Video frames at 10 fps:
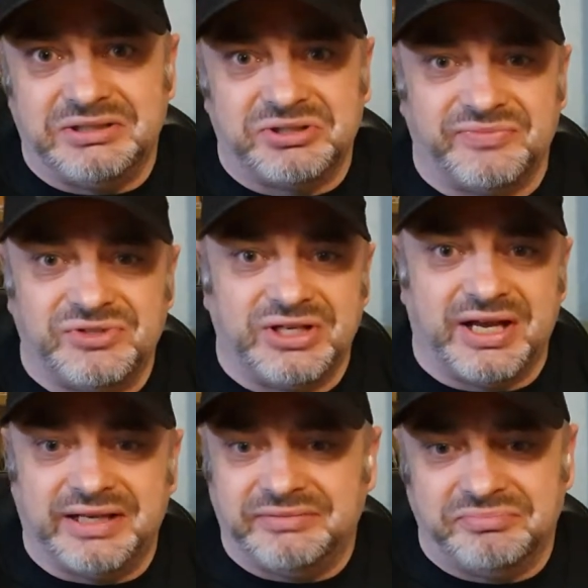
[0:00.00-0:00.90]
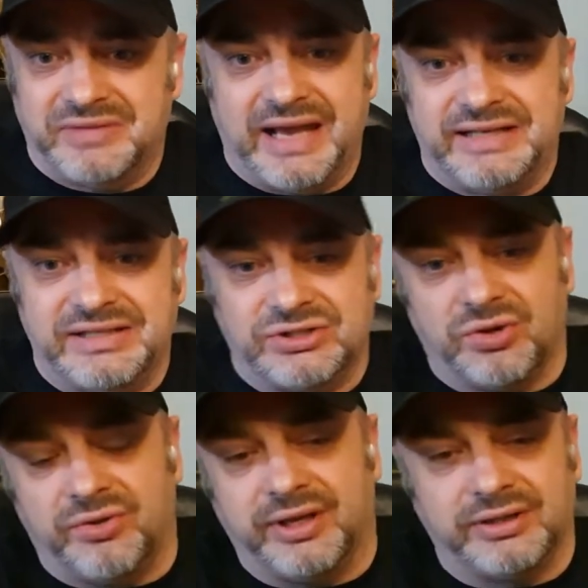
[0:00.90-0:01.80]
seventy-nine, eighty
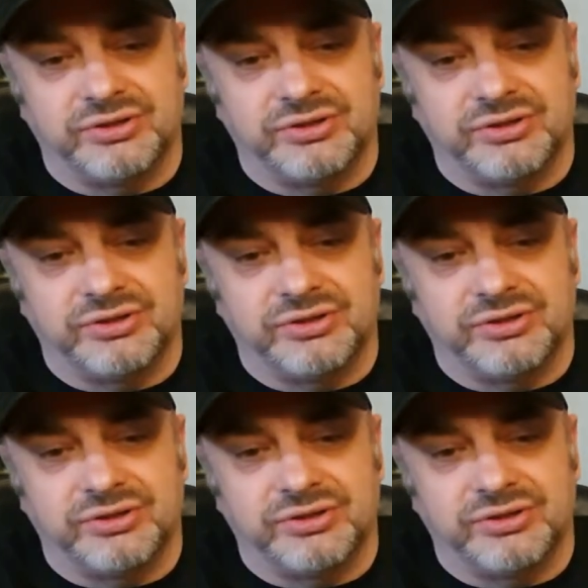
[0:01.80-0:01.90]
sort of thing.